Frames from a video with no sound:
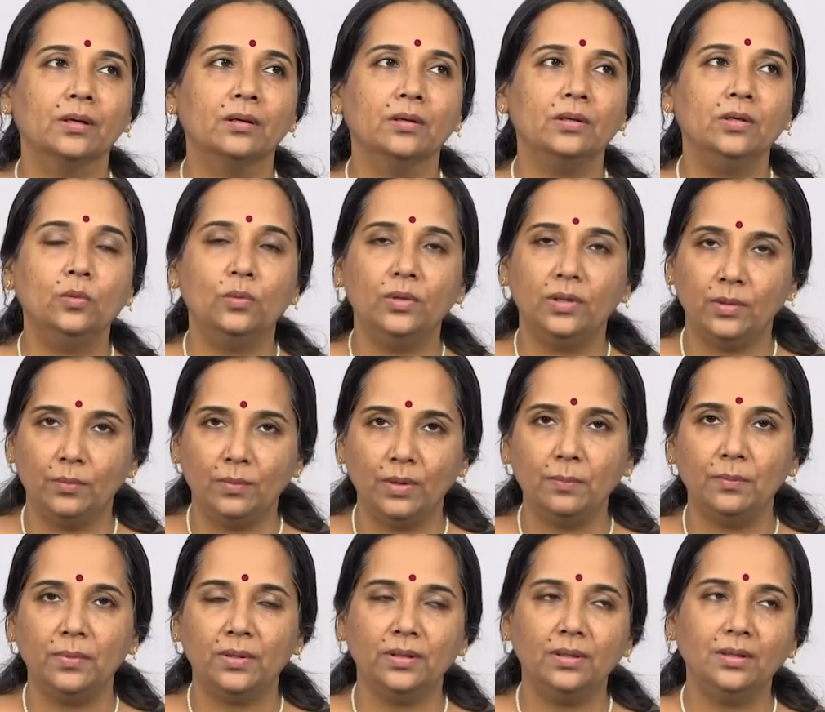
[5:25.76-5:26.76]
You will
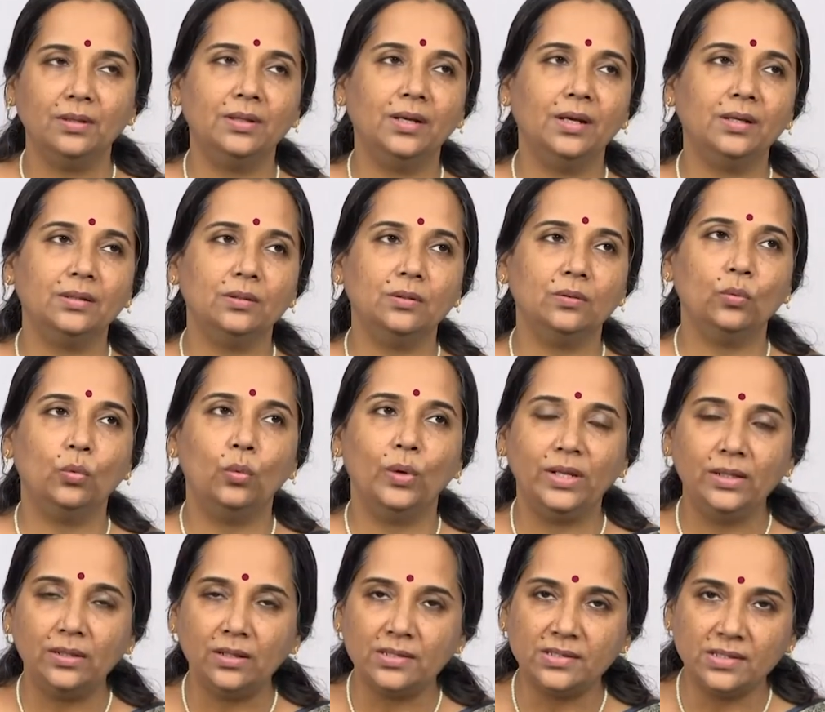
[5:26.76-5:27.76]
remember that
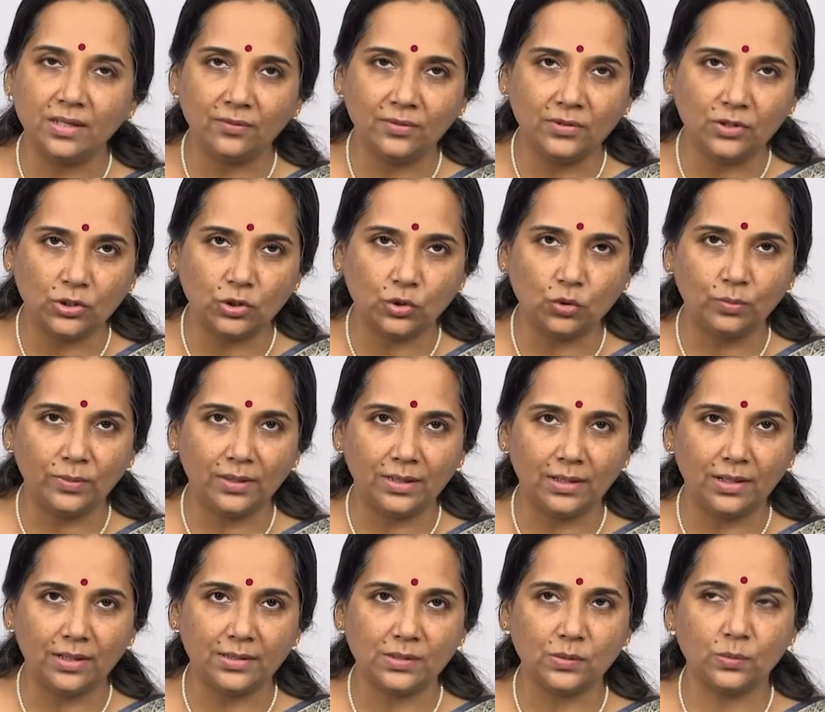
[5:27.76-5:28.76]
when the 72
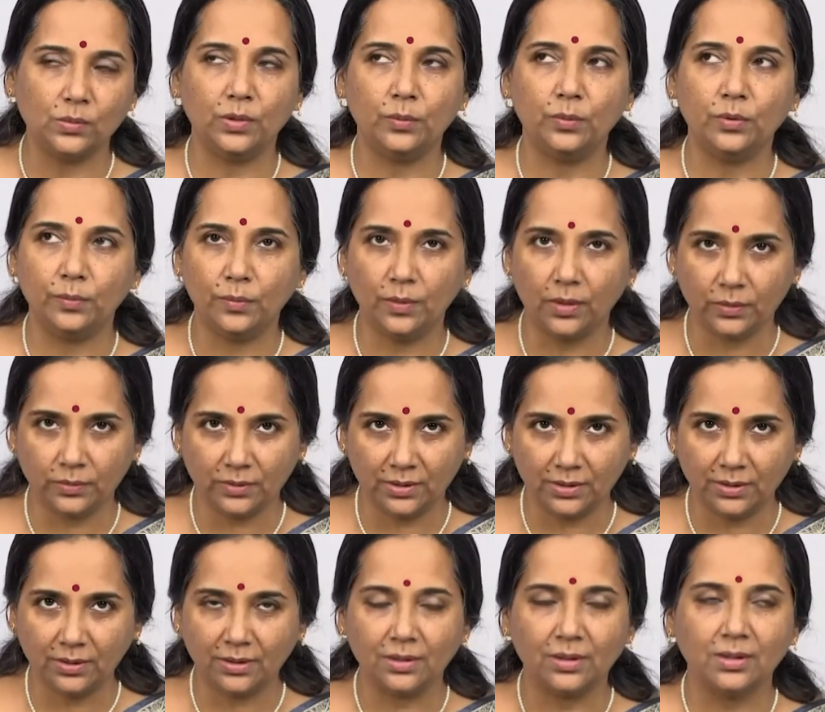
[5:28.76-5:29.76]
melas were
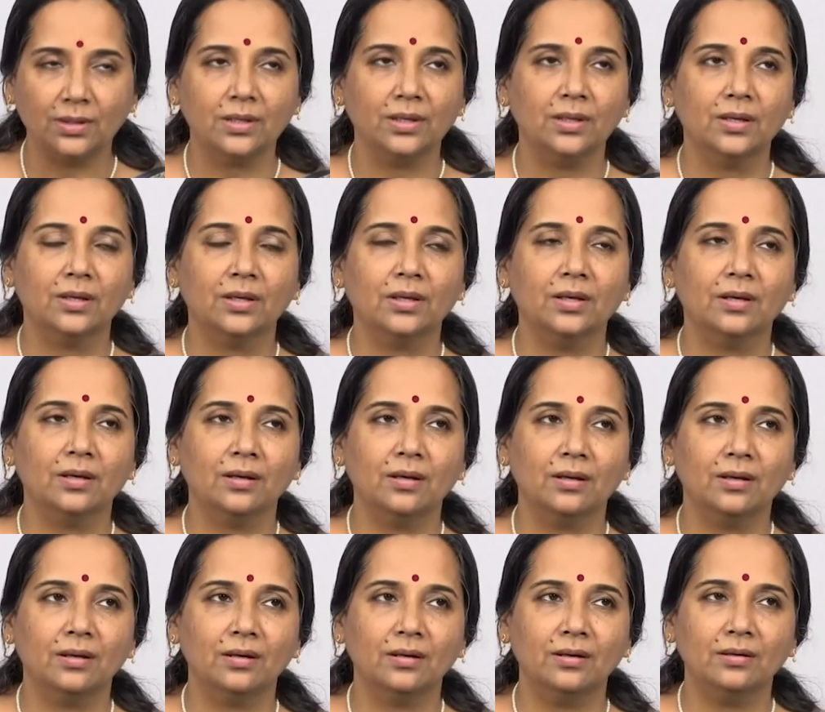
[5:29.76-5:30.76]
propounded,
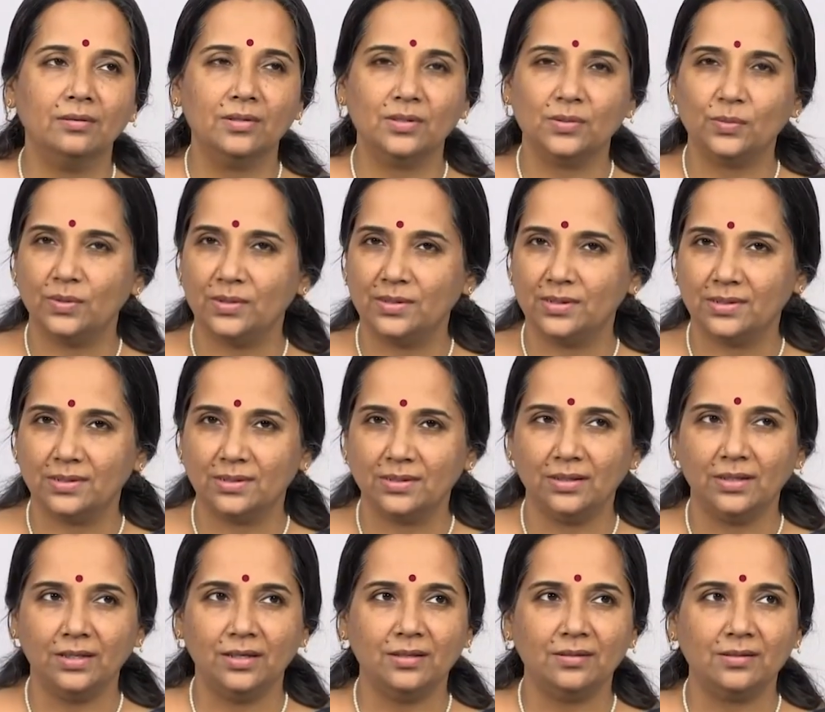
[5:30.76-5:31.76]
this was
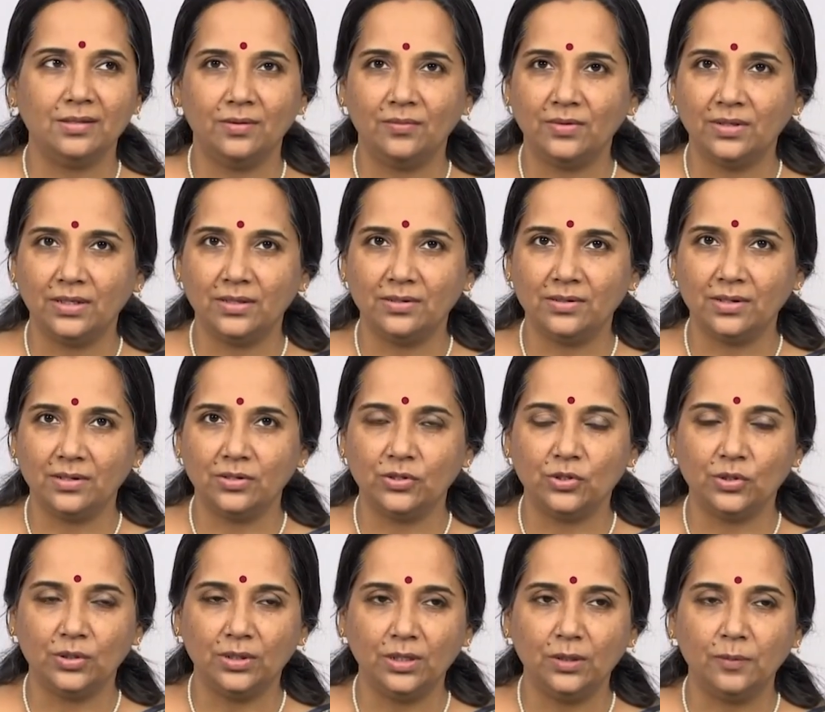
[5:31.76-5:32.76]
in the 17th
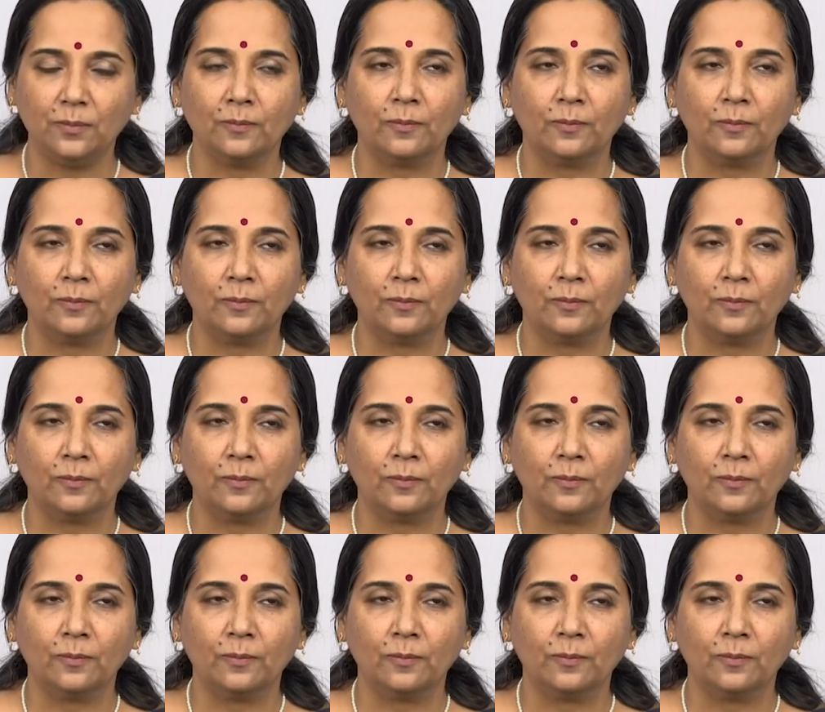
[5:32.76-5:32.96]
century,